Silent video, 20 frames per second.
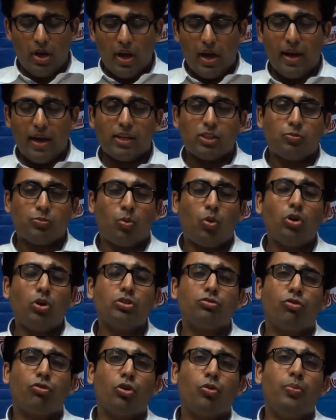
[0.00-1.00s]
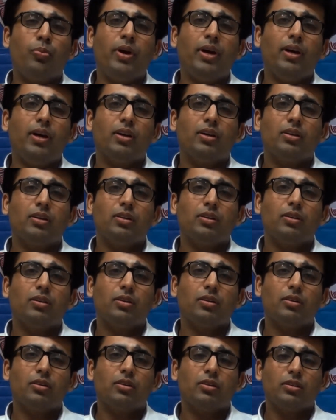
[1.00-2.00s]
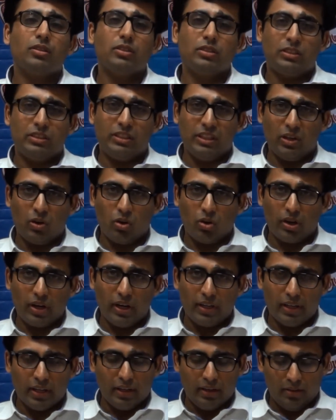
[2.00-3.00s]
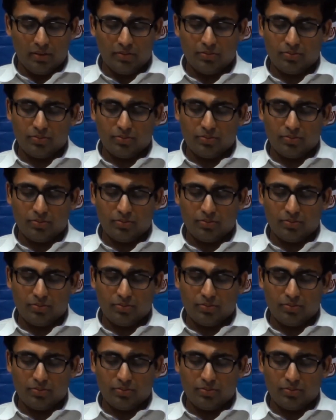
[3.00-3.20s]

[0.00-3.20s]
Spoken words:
Exports would be zero rated.